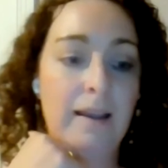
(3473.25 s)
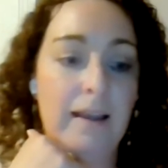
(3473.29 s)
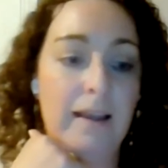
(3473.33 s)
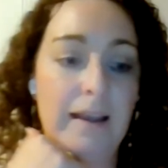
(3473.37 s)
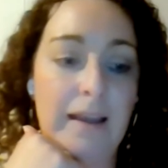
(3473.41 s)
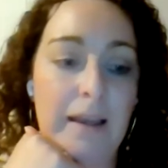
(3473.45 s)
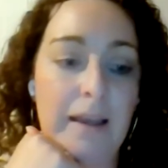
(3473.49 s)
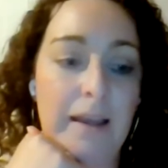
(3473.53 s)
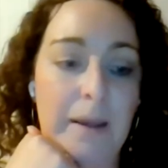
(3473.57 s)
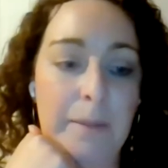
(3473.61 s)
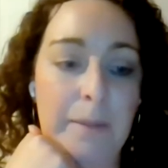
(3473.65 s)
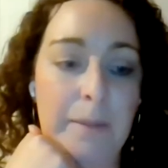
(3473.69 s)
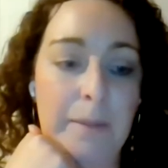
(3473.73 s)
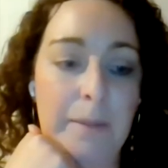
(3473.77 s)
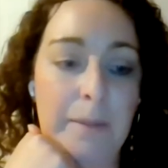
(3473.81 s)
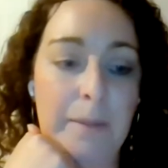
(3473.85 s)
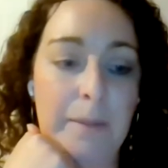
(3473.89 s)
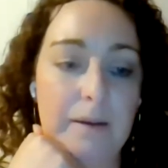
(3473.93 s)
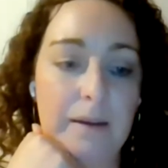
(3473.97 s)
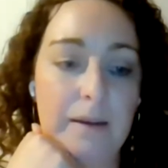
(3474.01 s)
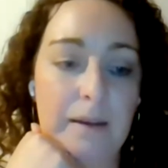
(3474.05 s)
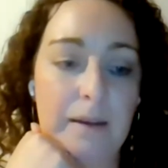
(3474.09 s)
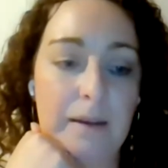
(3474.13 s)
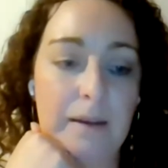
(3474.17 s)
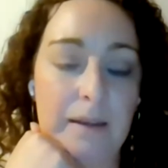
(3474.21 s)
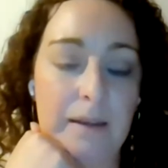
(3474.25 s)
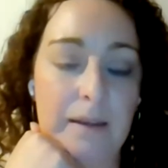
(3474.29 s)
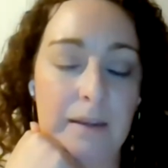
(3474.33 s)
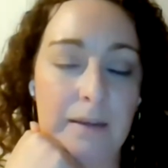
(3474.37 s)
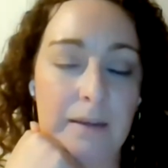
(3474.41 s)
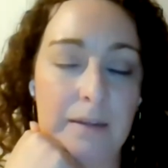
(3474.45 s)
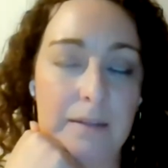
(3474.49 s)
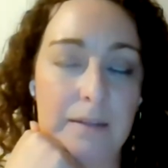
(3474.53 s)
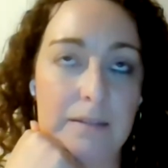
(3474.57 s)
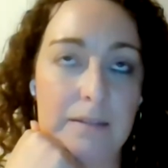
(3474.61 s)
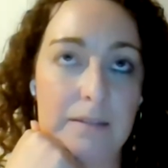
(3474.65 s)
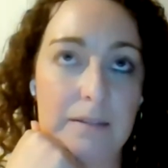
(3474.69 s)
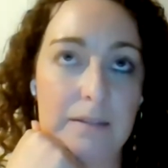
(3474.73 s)
Um,
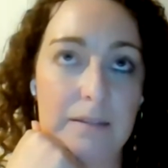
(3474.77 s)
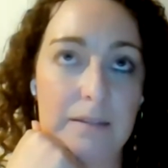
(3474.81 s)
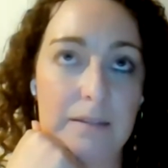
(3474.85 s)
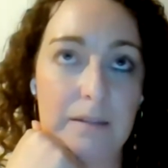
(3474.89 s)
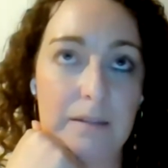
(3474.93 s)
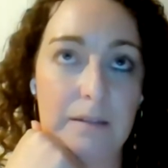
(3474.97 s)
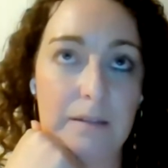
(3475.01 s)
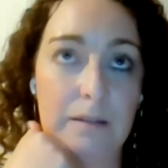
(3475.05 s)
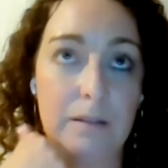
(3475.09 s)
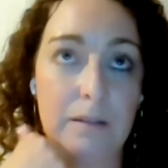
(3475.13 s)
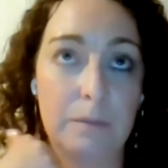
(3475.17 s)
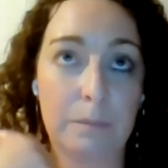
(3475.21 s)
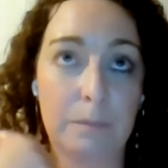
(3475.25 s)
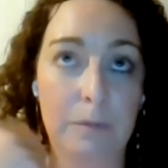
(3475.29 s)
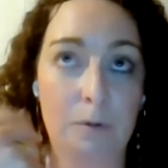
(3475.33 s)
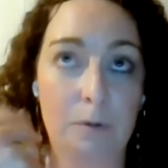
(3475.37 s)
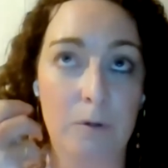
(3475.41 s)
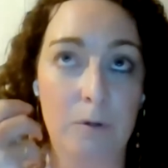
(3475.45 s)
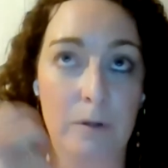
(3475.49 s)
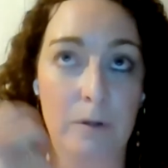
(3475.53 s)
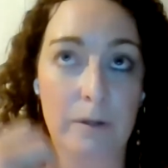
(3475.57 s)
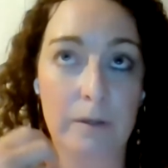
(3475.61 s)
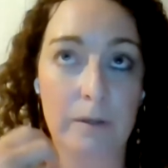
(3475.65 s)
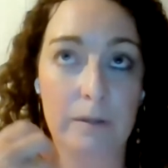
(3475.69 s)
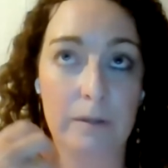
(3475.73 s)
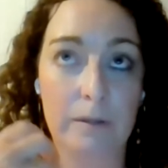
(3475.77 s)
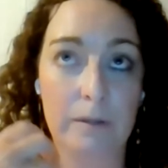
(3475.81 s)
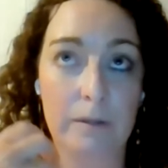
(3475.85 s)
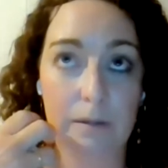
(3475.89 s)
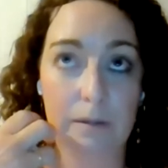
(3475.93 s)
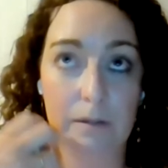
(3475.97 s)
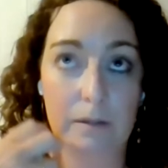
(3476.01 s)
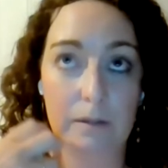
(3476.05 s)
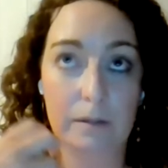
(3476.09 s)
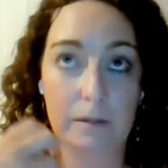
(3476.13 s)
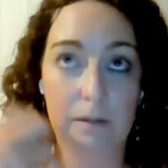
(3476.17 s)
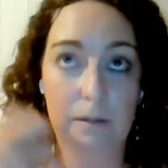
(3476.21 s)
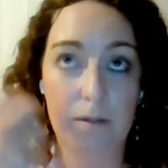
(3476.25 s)
and the more
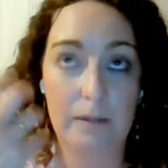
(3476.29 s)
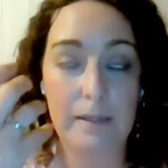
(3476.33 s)
uh,